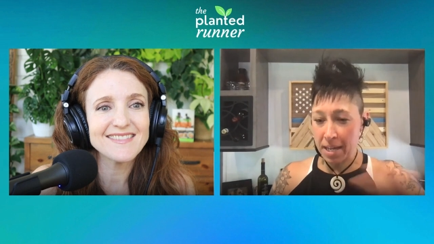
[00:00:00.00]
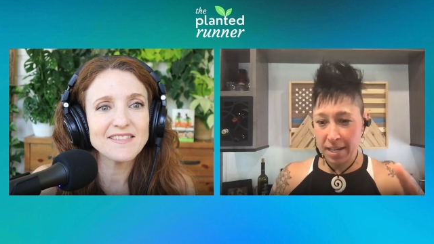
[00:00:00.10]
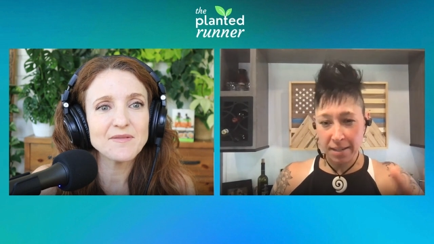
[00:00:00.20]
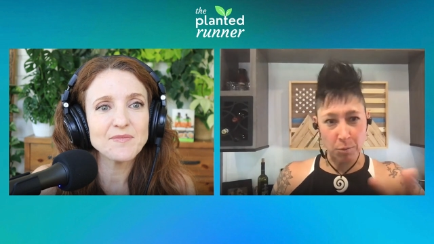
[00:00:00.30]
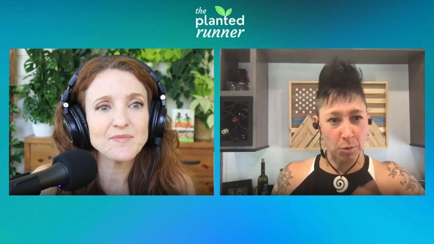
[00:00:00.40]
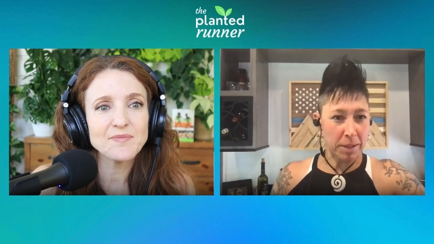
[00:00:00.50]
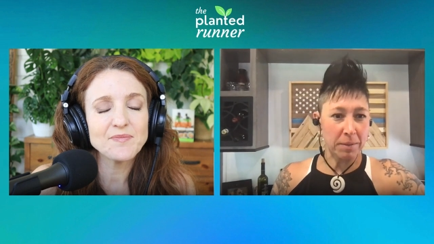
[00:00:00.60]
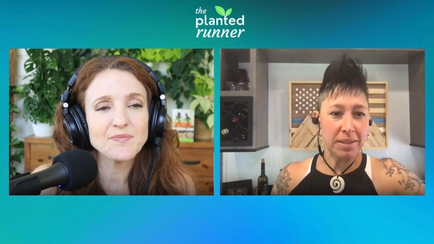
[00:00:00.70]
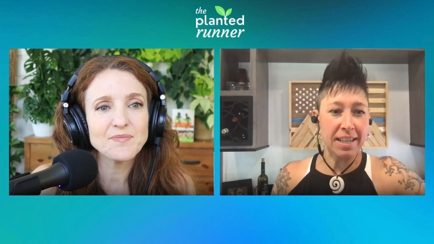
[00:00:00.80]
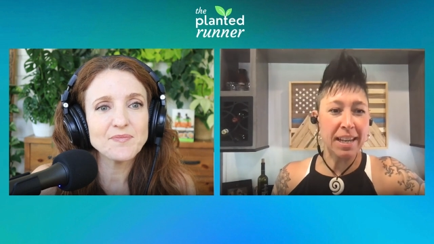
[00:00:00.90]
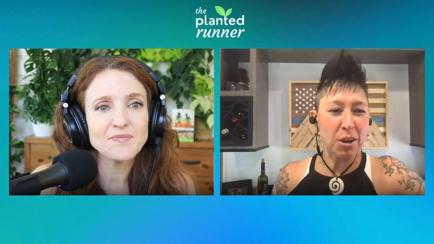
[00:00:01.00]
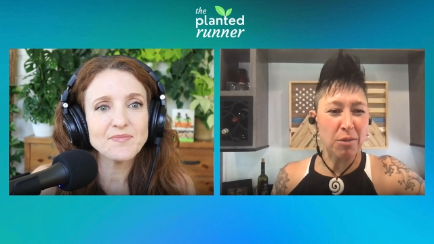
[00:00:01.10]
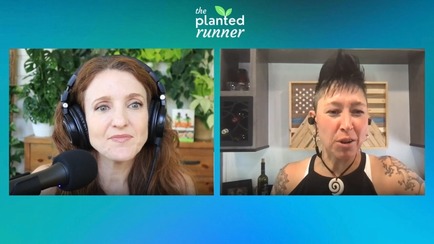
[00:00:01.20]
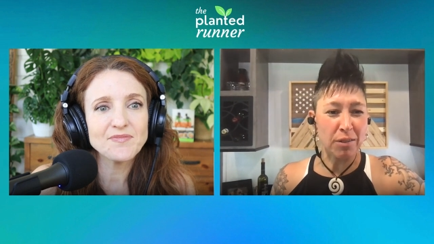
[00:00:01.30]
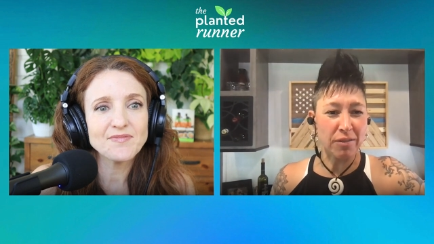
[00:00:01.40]
Speaker 1: in and we'll be able to
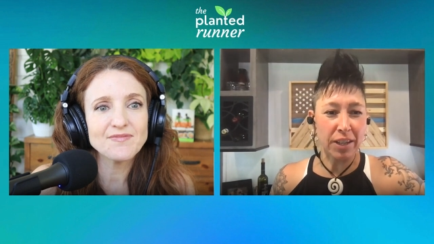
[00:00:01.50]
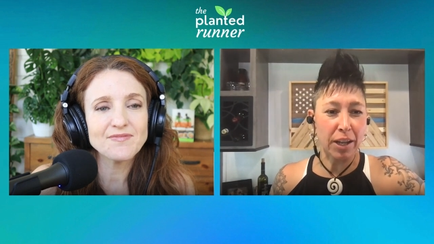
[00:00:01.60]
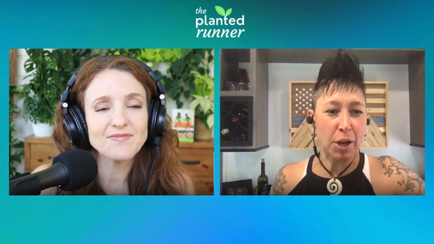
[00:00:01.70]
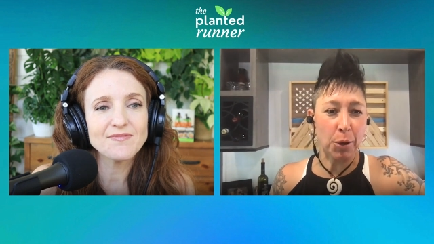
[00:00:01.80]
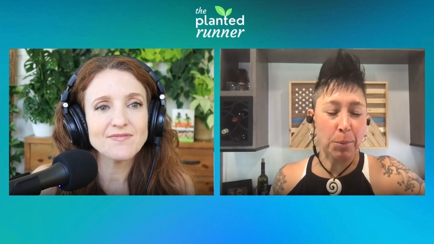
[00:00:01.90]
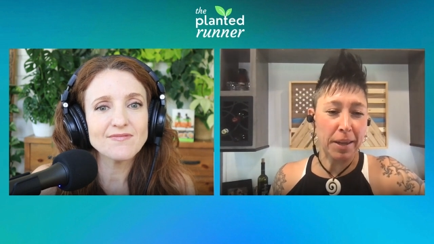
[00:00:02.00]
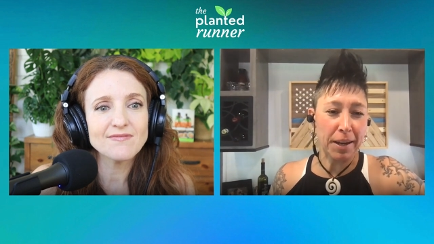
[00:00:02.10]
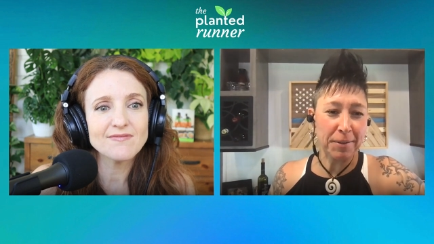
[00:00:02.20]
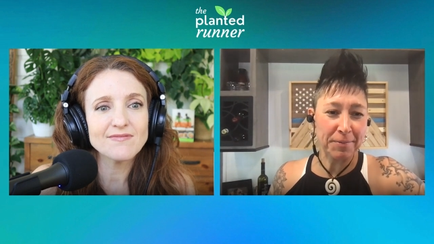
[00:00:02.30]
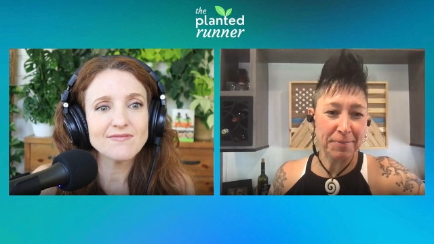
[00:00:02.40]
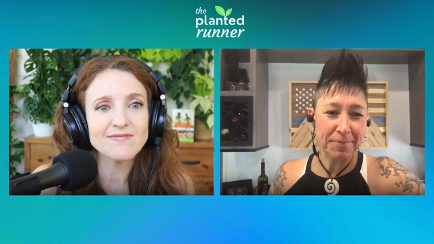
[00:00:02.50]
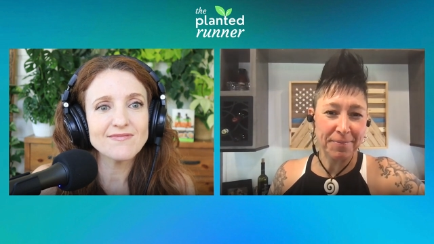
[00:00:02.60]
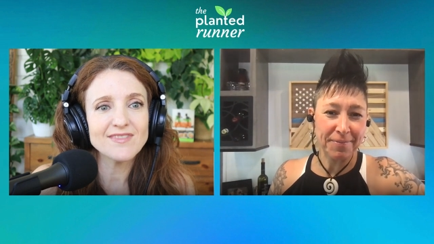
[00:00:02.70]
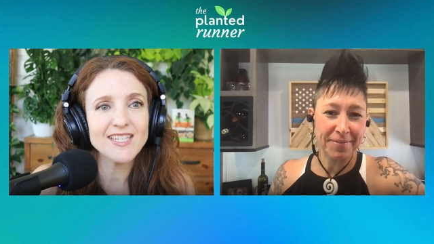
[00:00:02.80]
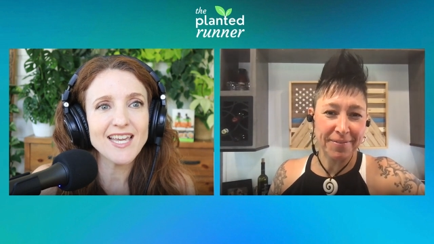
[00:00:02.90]
take over and feel at home there.
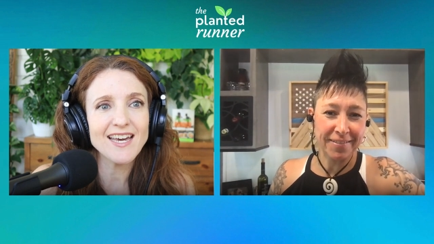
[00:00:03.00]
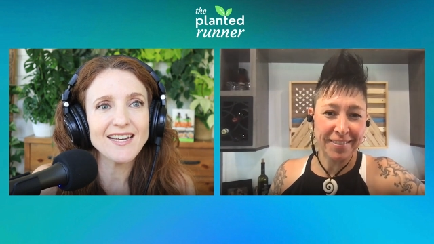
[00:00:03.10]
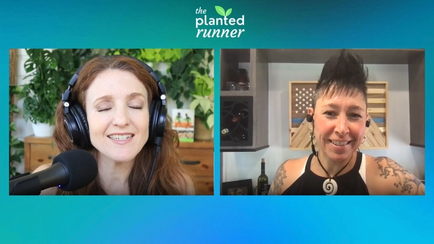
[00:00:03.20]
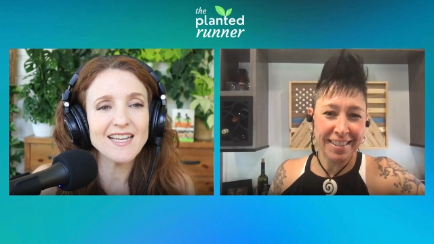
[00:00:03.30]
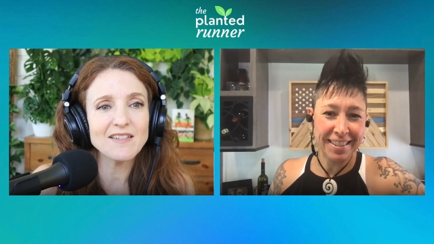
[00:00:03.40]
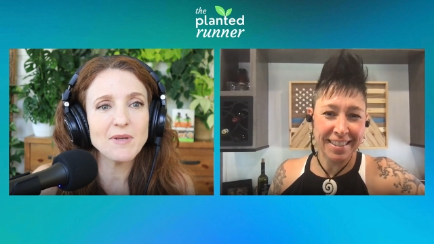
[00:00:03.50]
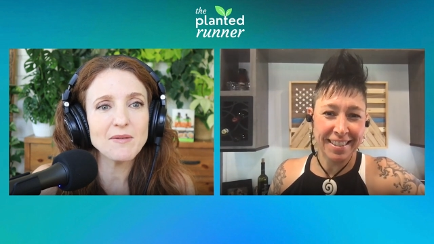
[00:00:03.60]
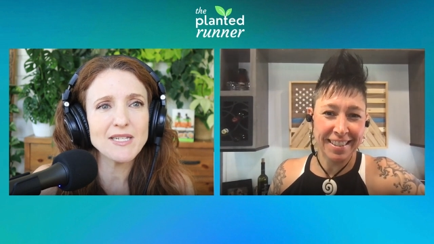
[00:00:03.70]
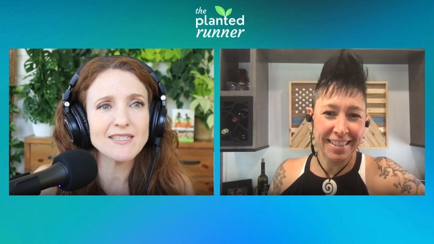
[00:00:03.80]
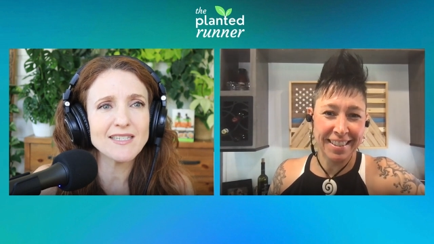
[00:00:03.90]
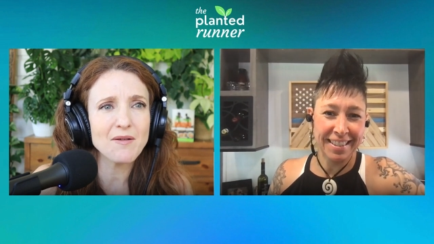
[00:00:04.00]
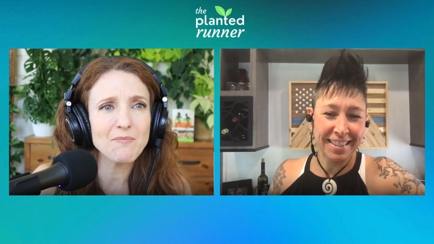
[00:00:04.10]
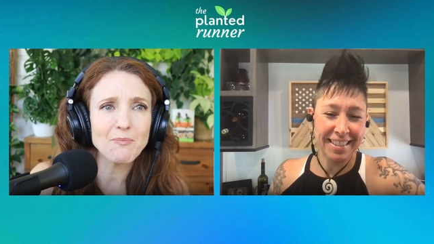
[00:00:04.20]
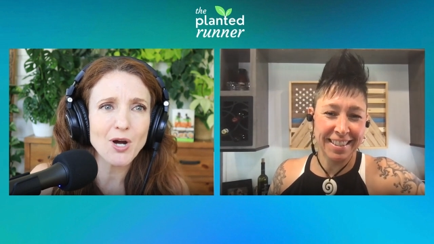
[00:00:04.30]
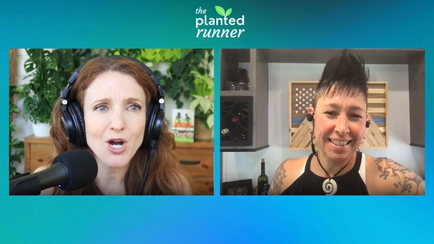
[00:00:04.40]
Speaker 2: Yeah, and maybe some
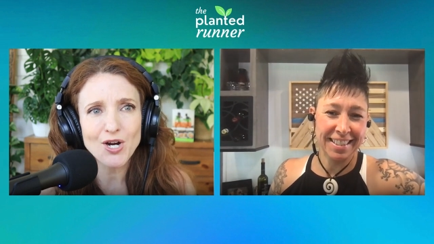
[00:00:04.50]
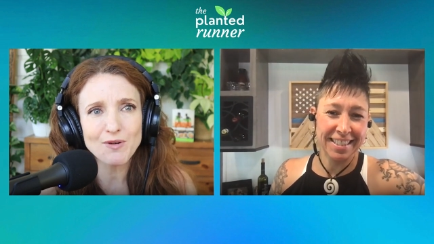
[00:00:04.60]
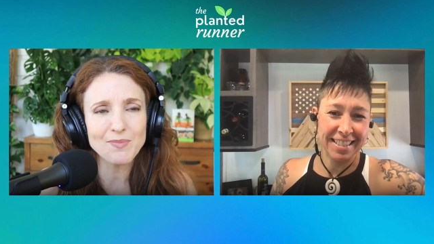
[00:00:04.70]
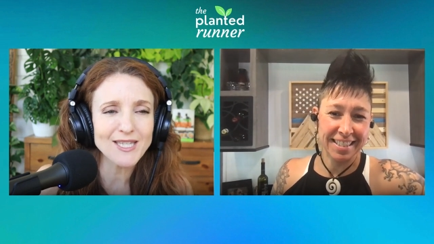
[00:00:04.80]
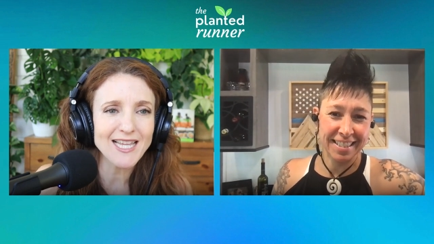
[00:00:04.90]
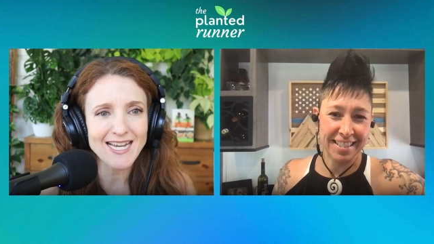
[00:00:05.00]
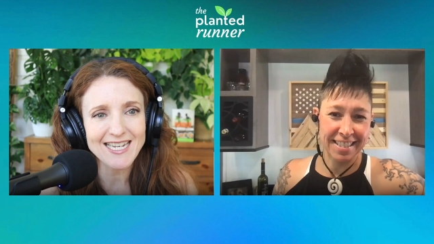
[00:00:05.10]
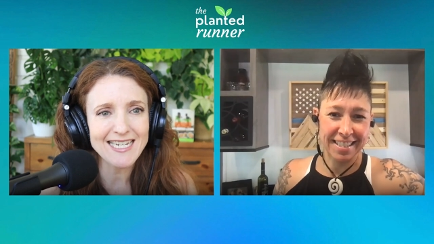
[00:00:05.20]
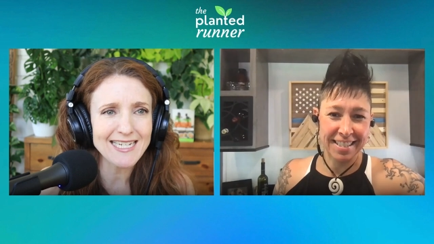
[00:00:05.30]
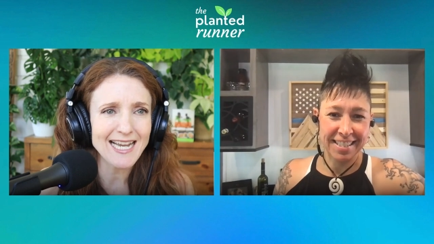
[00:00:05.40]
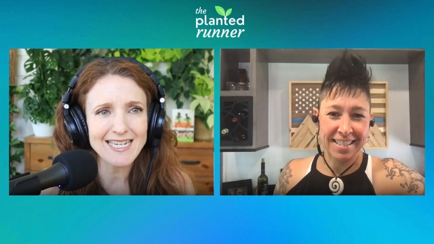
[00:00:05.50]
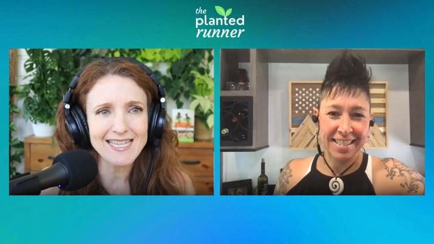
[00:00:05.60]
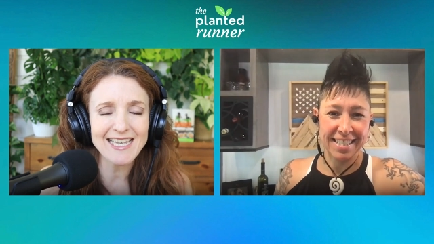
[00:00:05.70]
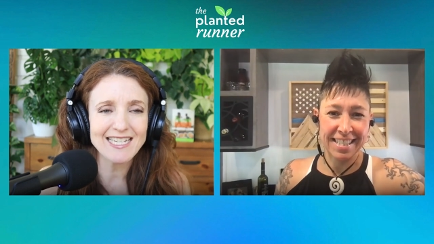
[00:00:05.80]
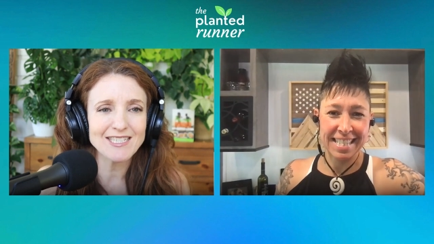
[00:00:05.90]
bar Pilates mm-hmm. kind of
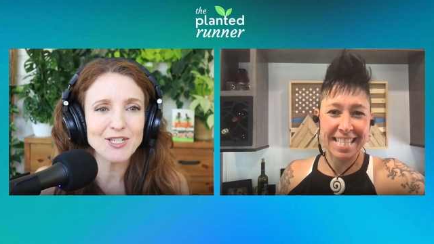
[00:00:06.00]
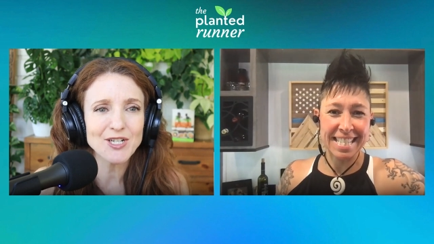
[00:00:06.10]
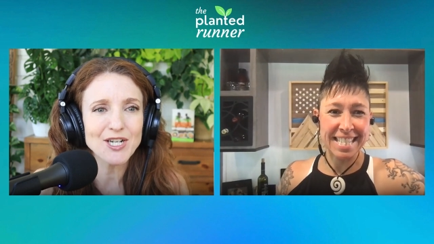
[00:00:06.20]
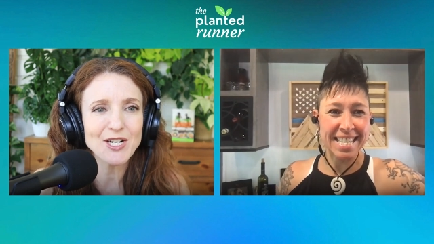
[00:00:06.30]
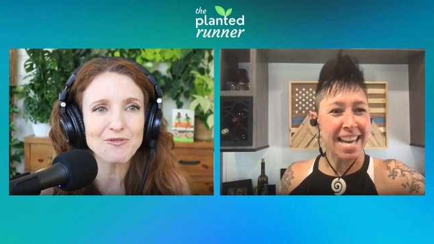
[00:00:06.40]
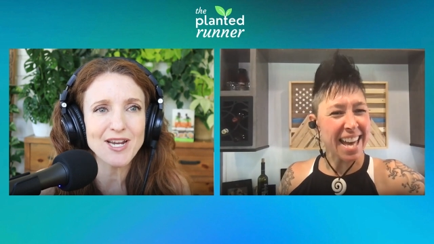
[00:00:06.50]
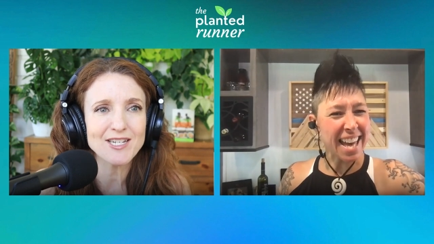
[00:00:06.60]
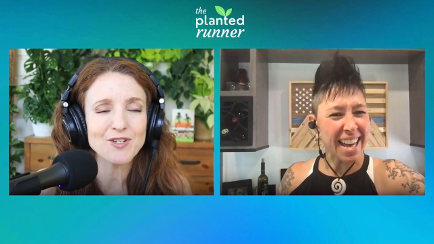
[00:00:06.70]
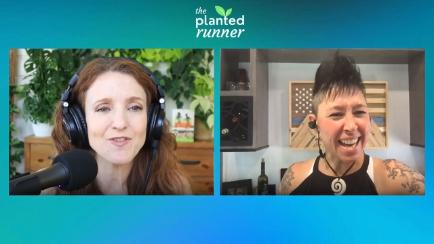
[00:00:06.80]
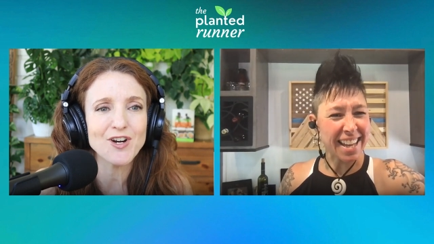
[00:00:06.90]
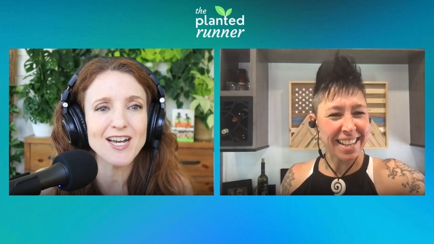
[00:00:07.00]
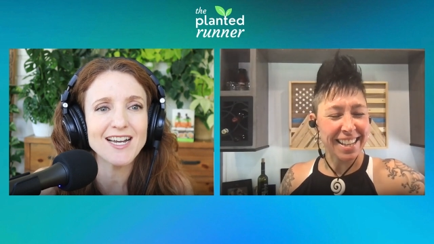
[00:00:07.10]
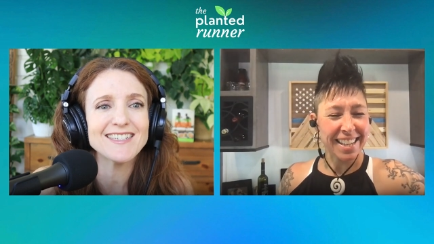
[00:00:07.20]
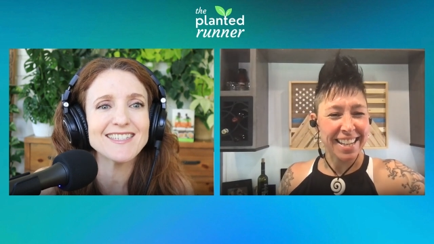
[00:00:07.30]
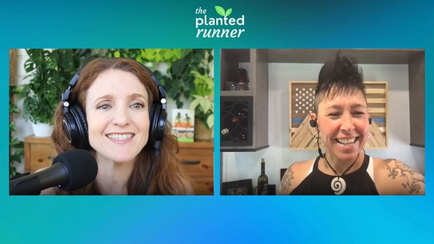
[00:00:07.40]
things you're going to arrange
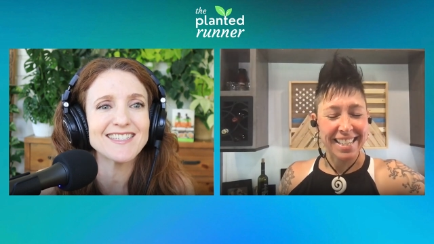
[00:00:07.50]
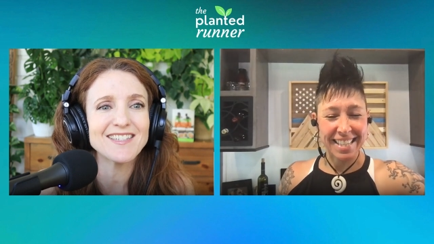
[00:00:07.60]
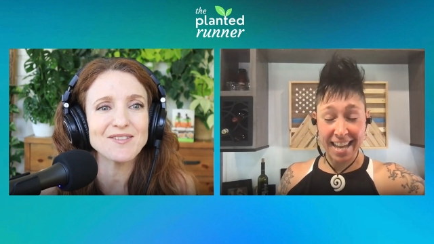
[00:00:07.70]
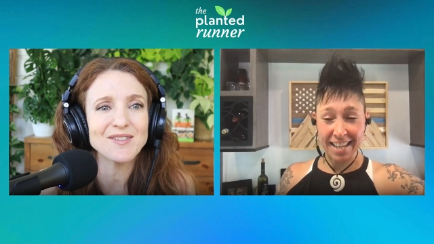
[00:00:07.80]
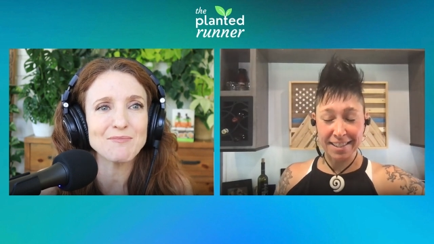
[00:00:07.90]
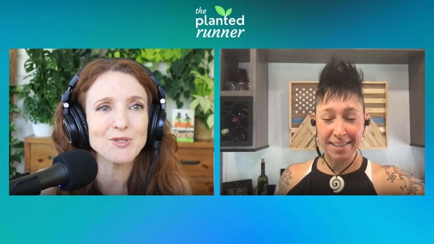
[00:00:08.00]
yeah. for us. So some yes.